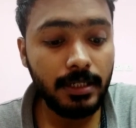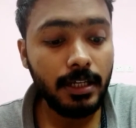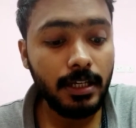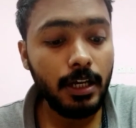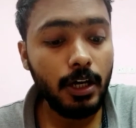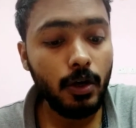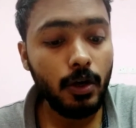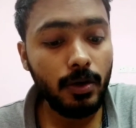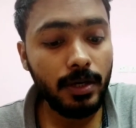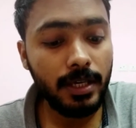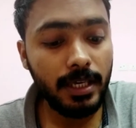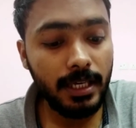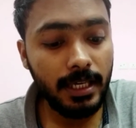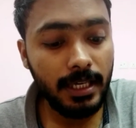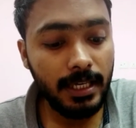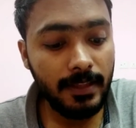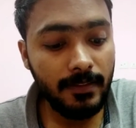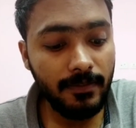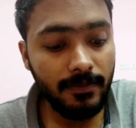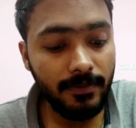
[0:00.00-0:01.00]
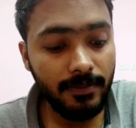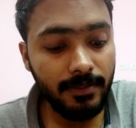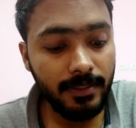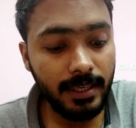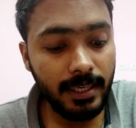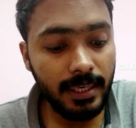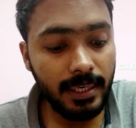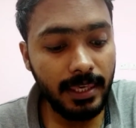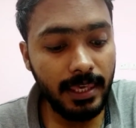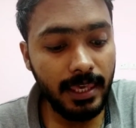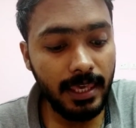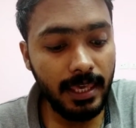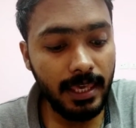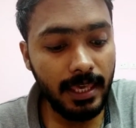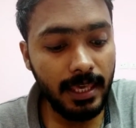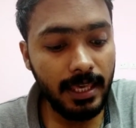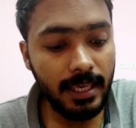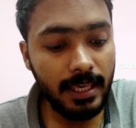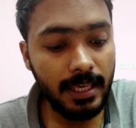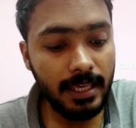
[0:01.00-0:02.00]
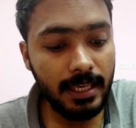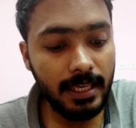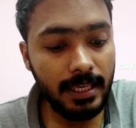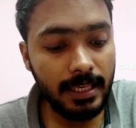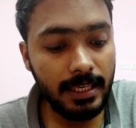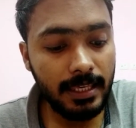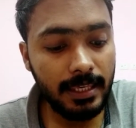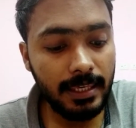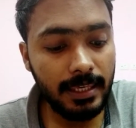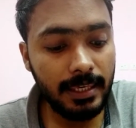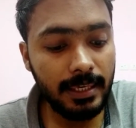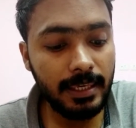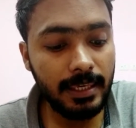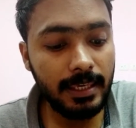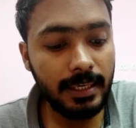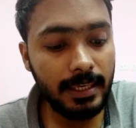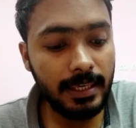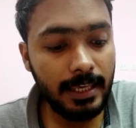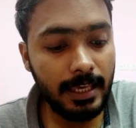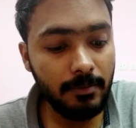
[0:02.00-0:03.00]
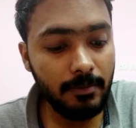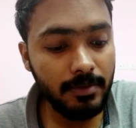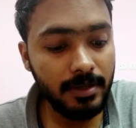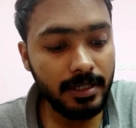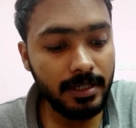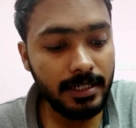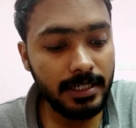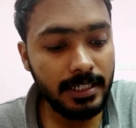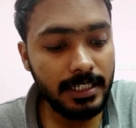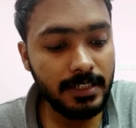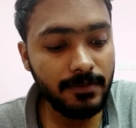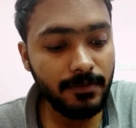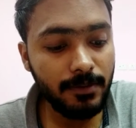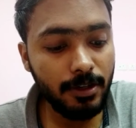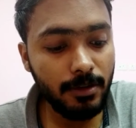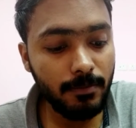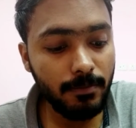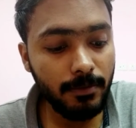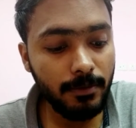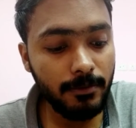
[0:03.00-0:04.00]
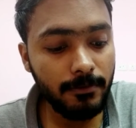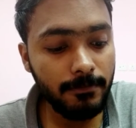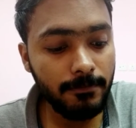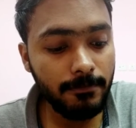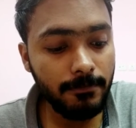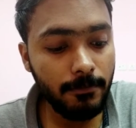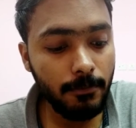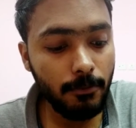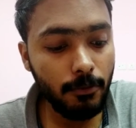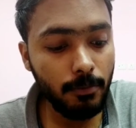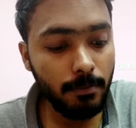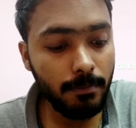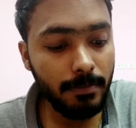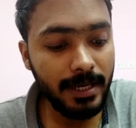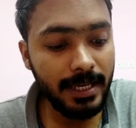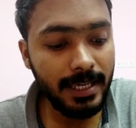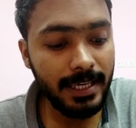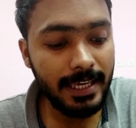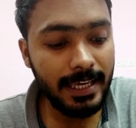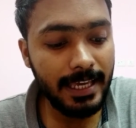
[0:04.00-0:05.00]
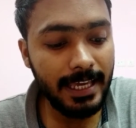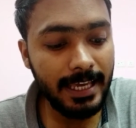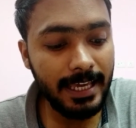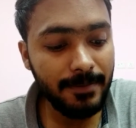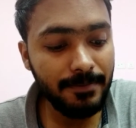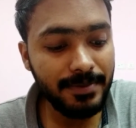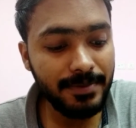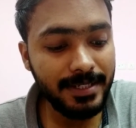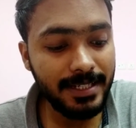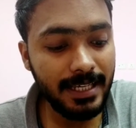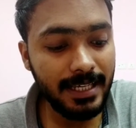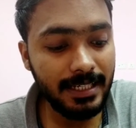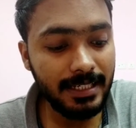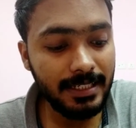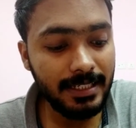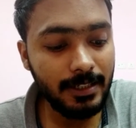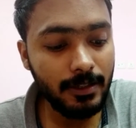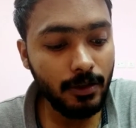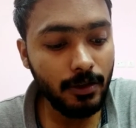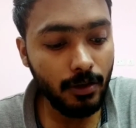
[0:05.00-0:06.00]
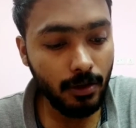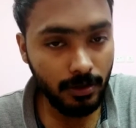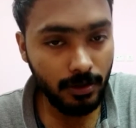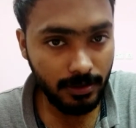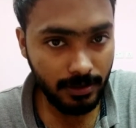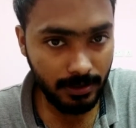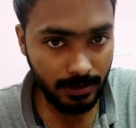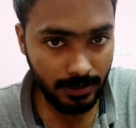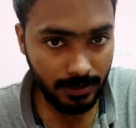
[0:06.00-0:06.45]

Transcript: Okay, the k can be written as 1 upon 4 pi epsilon naught.